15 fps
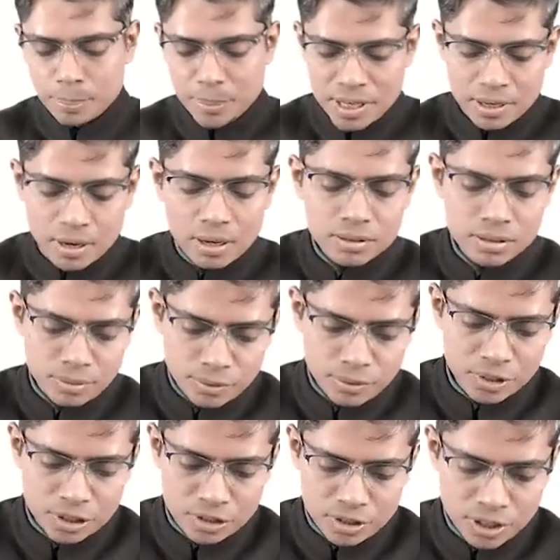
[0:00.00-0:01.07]
Because of
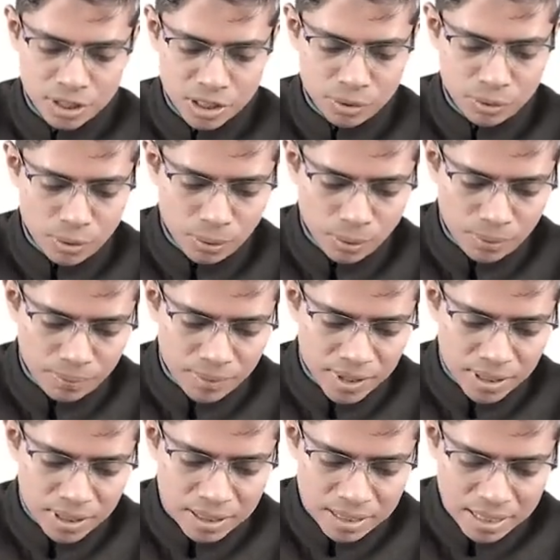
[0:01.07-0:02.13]
which you know
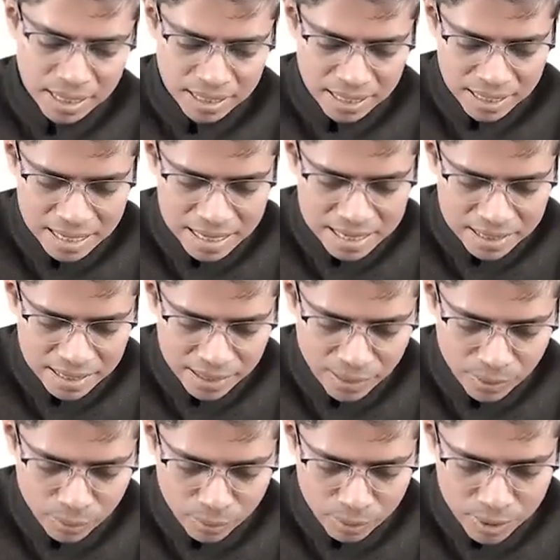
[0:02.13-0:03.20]
that SA
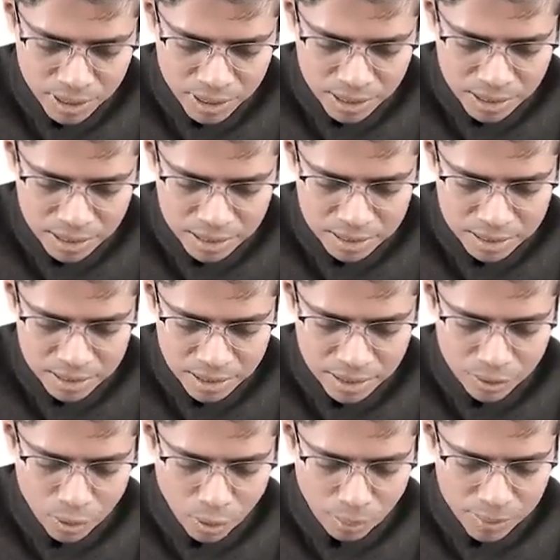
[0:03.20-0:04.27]
node is the
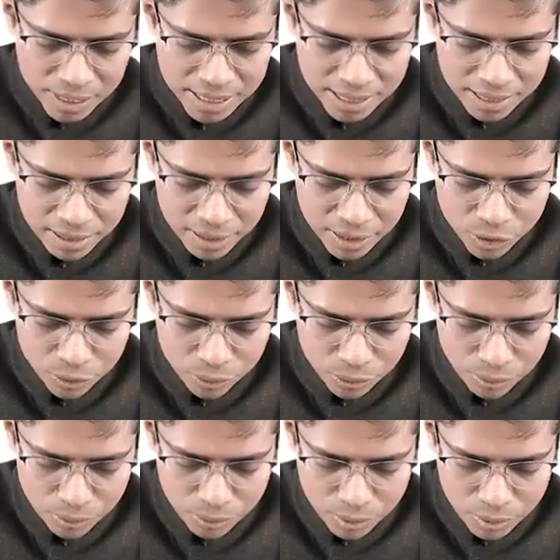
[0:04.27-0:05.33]
dominant
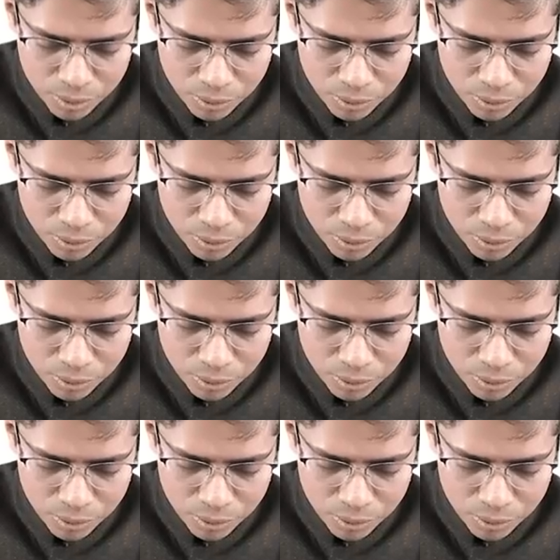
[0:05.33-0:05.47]
tissue